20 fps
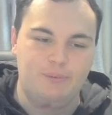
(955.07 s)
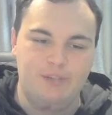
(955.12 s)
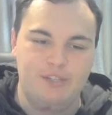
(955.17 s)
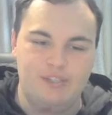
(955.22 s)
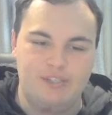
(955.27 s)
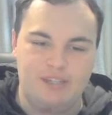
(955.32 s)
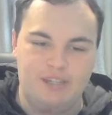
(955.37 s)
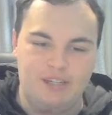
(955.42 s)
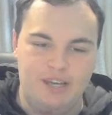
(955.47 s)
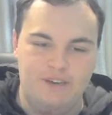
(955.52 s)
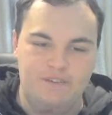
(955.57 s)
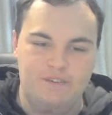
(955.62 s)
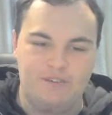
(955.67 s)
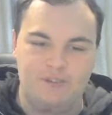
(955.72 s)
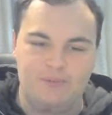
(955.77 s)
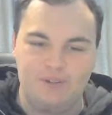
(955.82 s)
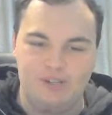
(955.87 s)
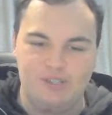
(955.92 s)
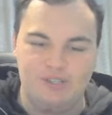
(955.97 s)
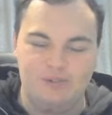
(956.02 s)
is going to have to
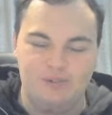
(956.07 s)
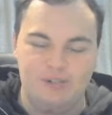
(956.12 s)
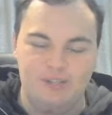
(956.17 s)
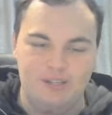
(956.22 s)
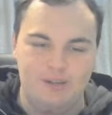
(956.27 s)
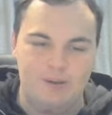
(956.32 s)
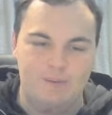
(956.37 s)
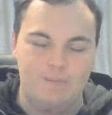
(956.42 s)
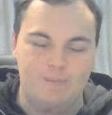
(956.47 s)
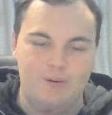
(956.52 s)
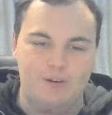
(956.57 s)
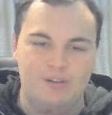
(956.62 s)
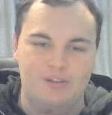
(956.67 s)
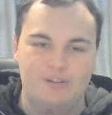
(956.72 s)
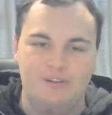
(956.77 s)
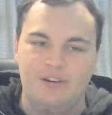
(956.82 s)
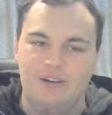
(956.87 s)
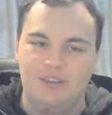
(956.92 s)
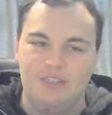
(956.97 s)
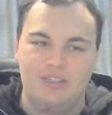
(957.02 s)
wrestle here, but
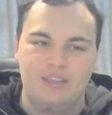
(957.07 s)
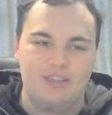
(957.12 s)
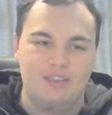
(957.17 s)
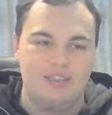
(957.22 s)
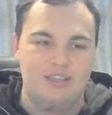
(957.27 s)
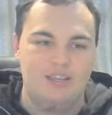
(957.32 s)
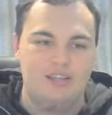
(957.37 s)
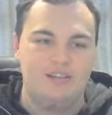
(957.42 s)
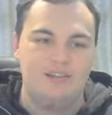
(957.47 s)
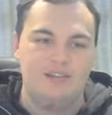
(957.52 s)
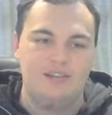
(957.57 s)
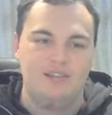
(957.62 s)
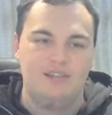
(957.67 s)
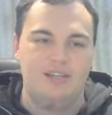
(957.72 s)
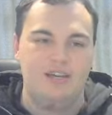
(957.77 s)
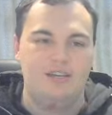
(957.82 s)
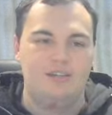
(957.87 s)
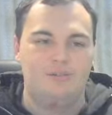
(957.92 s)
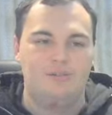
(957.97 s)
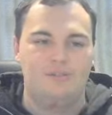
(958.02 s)
I think that
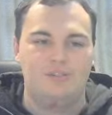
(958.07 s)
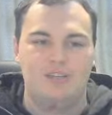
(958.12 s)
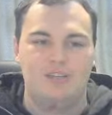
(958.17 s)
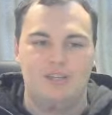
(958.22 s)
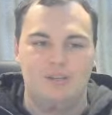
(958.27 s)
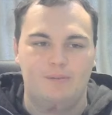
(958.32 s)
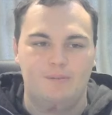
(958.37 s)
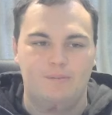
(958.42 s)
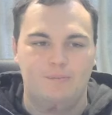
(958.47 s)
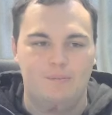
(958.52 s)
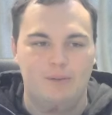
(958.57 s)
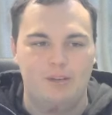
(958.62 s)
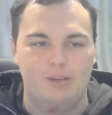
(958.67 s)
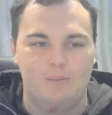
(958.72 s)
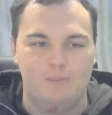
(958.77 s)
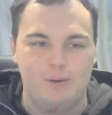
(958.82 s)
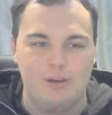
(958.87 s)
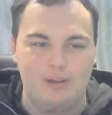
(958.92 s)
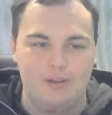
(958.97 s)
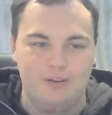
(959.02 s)
Landu's going to make
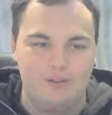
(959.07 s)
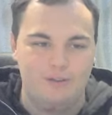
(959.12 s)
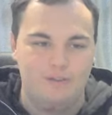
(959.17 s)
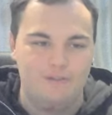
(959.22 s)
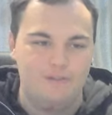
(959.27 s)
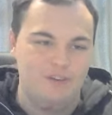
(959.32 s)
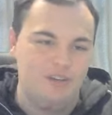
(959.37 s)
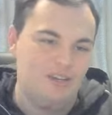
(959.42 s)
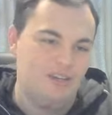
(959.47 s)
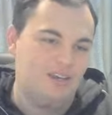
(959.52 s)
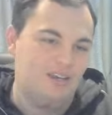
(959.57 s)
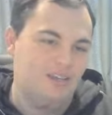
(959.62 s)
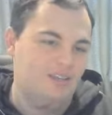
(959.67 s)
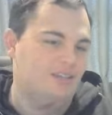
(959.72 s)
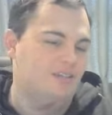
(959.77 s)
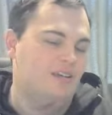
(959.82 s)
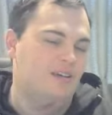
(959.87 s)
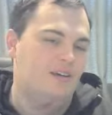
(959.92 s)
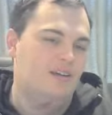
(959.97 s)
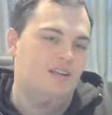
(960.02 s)
him pay on the feet,
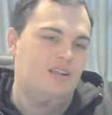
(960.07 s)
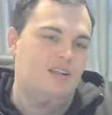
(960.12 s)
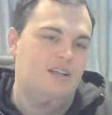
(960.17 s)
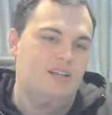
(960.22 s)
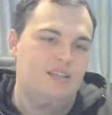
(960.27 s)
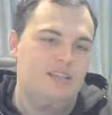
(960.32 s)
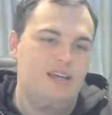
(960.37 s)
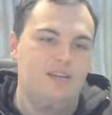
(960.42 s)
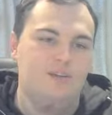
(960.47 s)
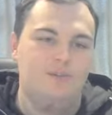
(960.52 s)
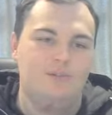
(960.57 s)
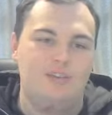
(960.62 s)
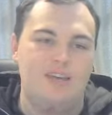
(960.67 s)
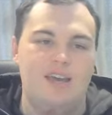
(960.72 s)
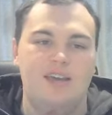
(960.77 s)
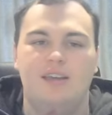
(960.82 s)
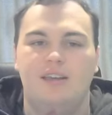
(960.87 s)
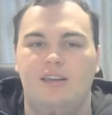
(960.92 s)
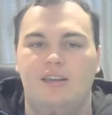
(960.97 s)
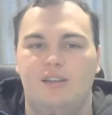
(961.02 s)
and Landu
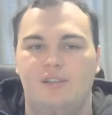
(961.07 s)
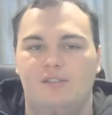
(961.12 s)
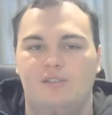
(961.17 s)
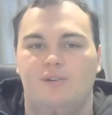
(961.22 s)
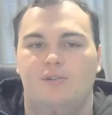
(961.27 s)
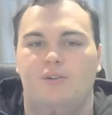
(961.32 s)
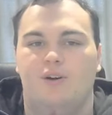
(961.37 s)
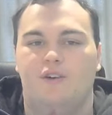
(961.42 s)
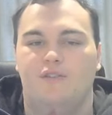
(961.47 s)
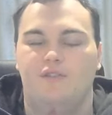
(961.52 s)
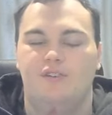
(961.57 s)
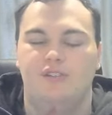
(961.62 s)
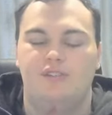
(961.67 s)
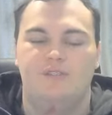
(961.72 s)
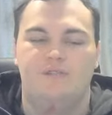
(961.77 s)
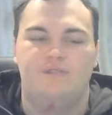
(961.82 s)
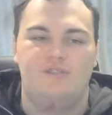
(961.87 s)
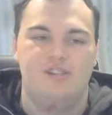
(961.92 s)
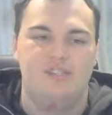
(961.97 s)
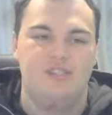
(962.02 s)
can get his own
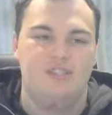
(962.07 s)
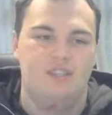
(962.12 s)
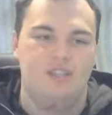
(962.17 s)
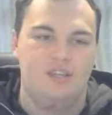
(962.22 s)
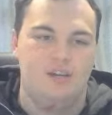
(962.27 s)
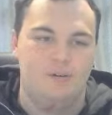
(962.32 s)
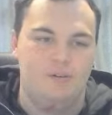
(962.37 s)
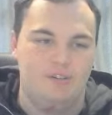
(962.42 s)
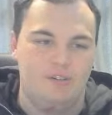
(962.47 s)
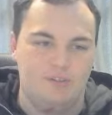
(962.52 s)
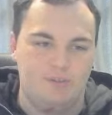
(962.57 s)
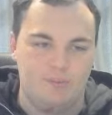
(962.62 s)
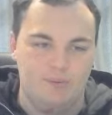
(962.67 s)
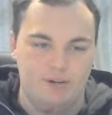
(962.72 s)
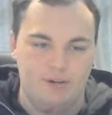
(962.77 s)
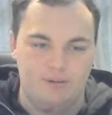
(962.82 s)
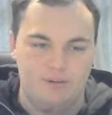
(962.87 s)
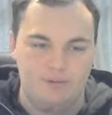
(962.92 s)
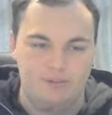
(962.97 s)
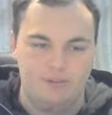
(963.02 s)
offensive wrestling going as
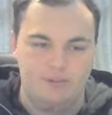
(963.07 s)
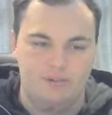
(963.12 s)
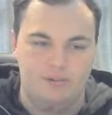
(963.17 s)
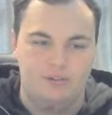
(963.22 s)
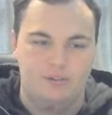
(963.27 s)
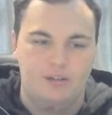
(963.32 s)
well. So